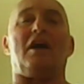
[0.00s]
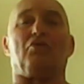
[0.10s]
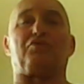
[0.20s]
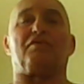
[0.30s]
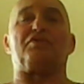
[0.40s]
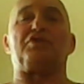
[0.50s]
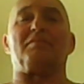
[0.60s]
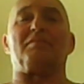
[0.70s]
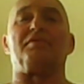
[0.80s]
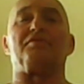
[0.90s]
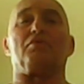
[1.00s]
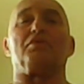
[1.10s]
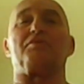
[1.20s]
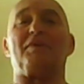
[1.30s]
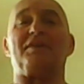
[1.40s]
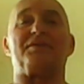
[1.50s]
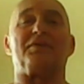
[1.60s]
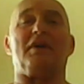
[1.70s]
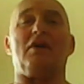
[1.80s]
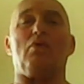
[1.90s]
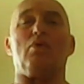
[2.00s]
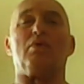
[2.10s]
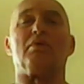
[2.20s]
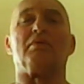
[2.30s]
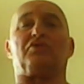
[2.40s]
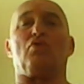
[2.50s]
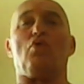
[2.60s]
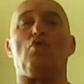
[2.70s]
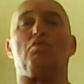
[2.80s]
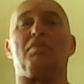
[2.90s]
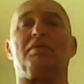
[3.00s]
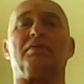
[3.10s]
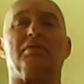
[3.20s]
out of gym, so it means now at home,